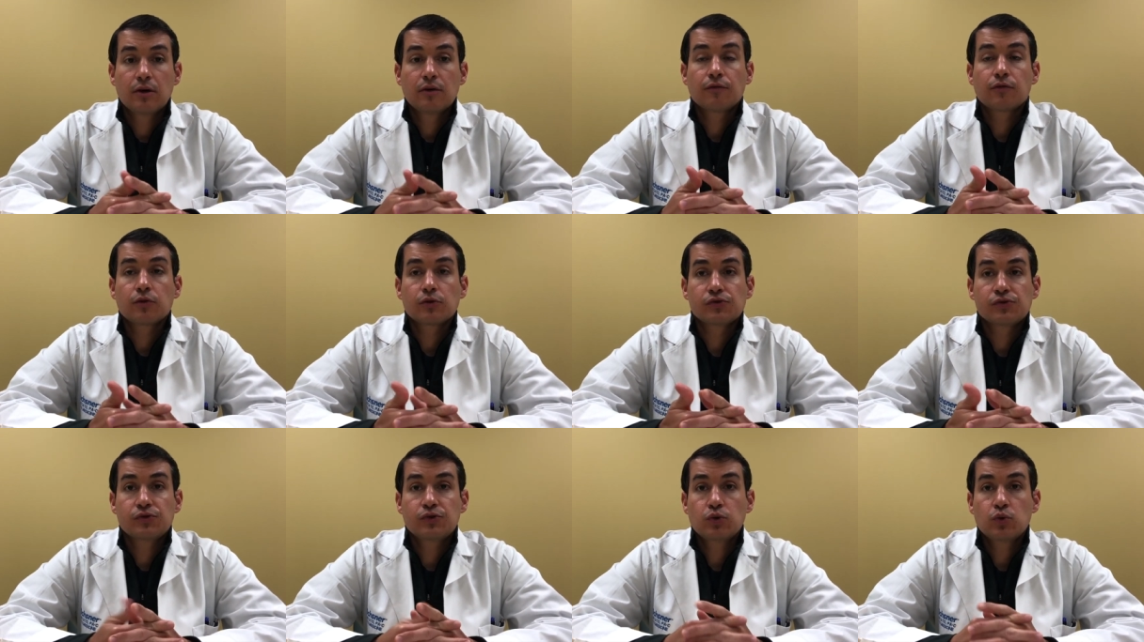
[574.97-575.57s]
for
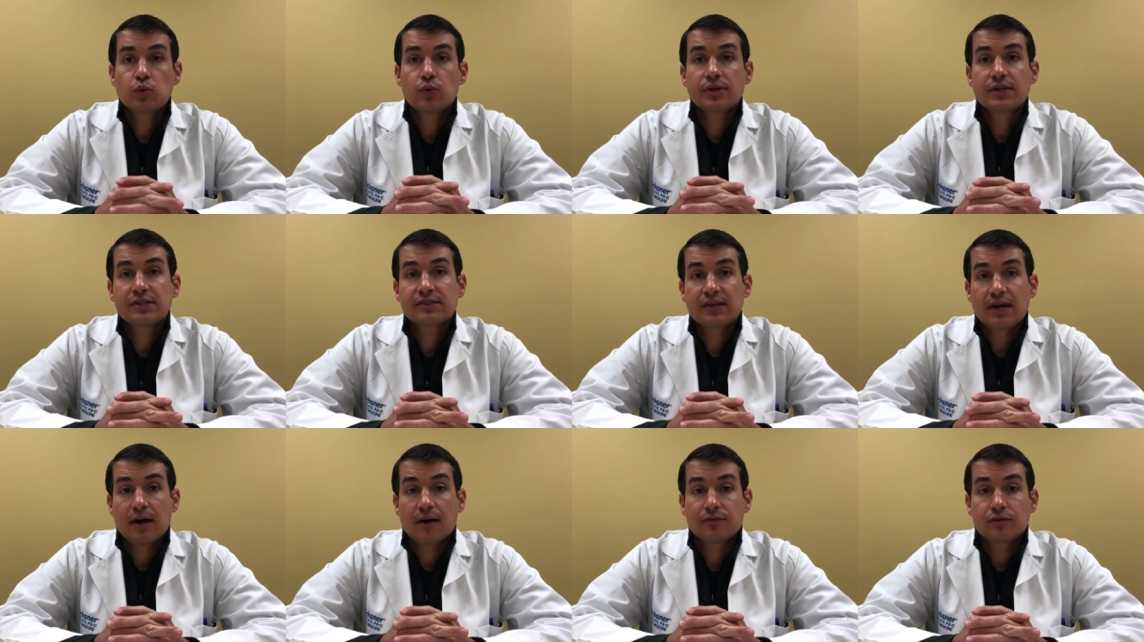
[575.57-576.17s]
2
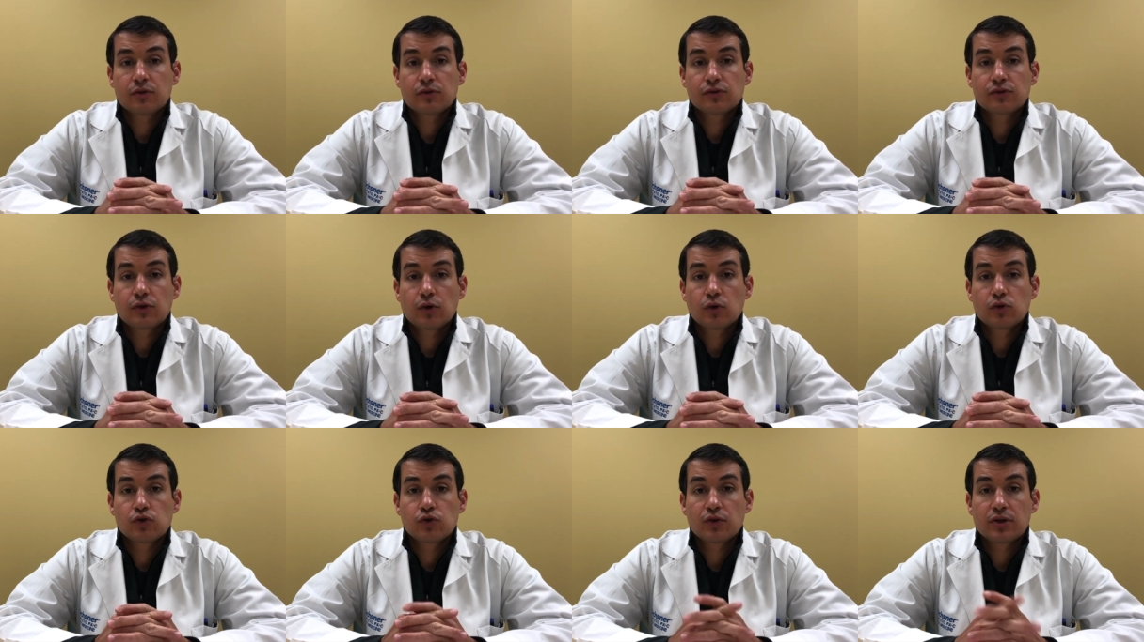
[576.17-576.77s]
weeks after
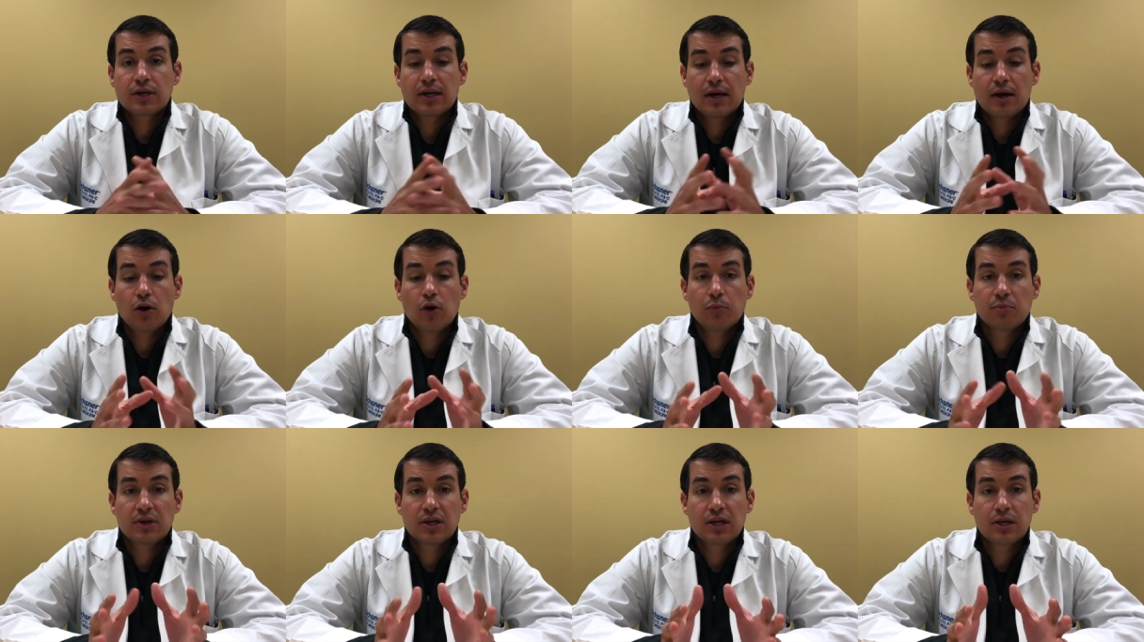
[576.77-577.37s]
surgery to
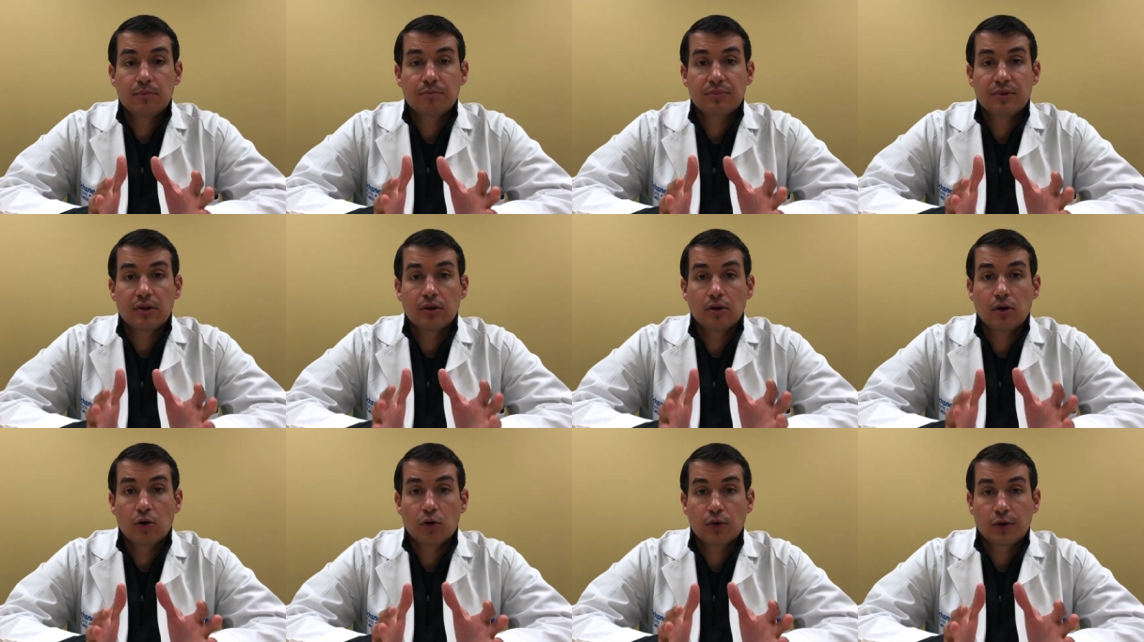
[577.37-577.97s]
help keep the
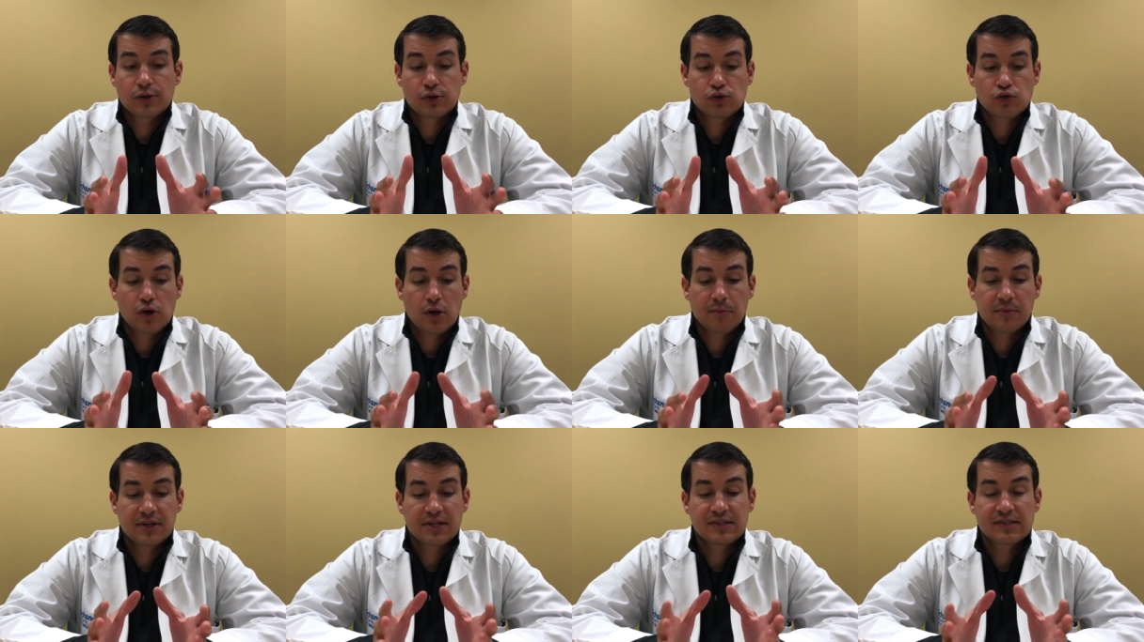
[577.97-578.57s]
lower
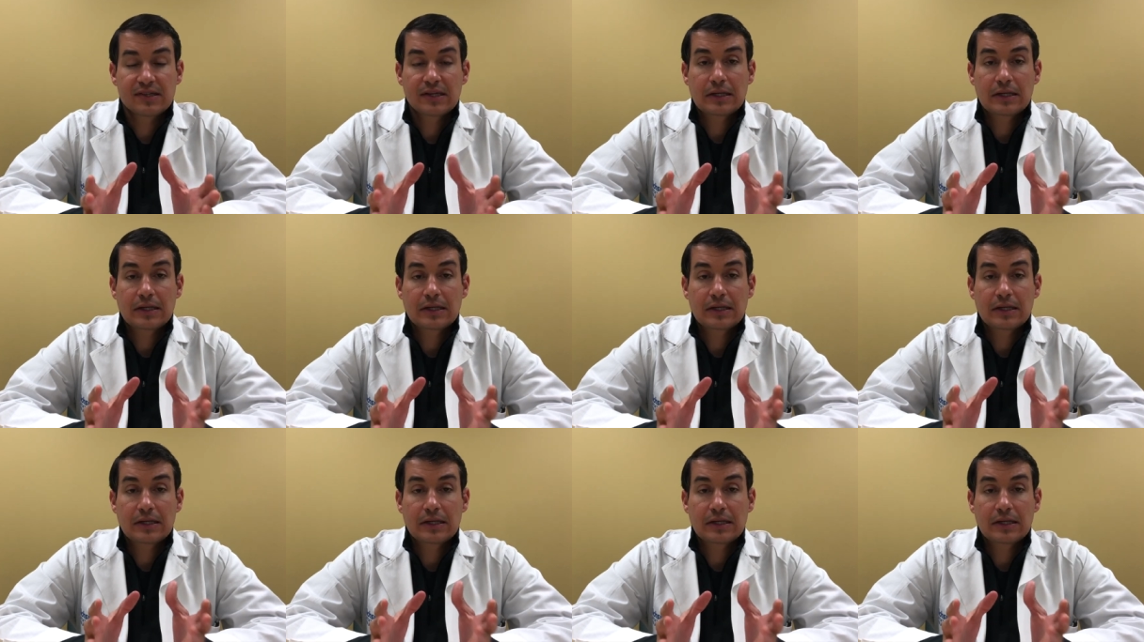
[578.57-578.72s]
extremities